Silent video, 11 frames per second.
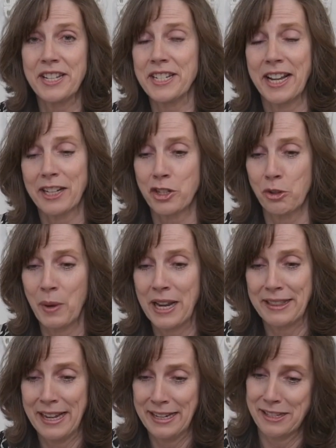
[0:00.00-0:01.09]
to text her right
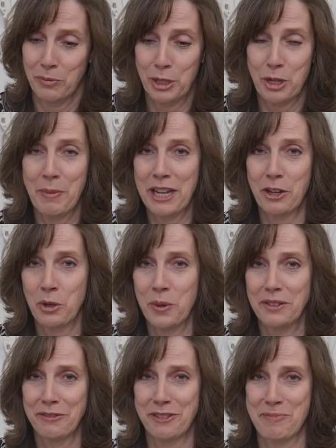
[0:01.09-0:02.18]
then and say, will you make a
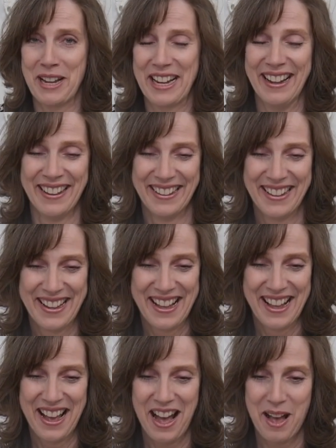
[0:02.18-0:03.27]
quilt for me?
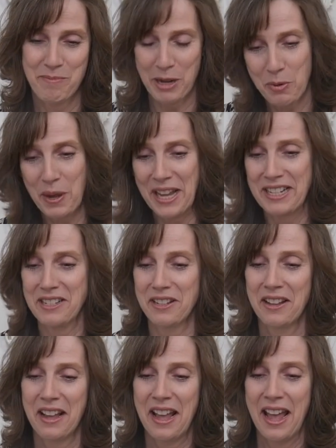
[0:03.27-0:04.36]
But I waited,
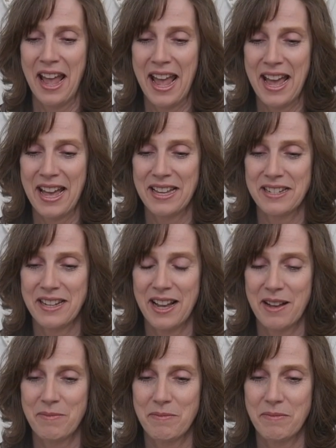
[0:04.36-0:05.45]
and
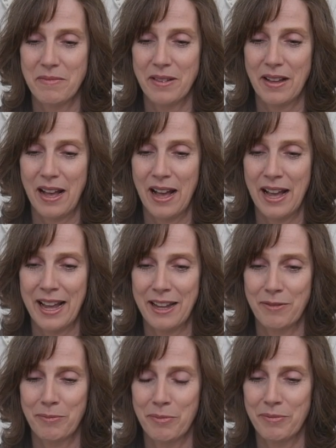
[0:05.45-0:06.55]
I
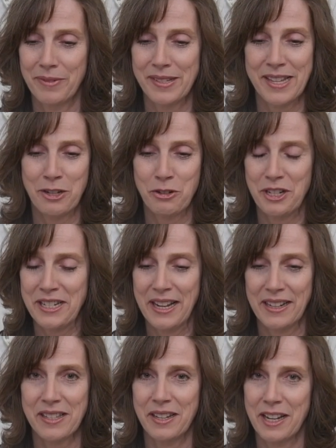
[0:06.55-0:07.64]
sent her a
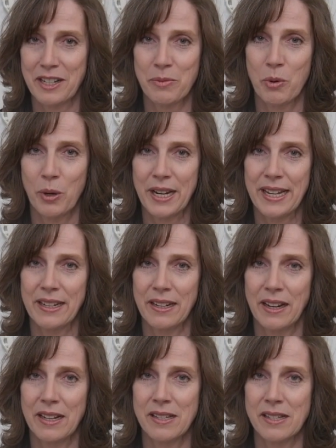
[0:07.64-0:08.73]
text the next morning, and
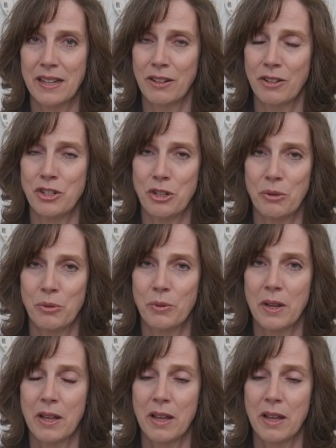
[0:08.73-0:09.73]
I said, could you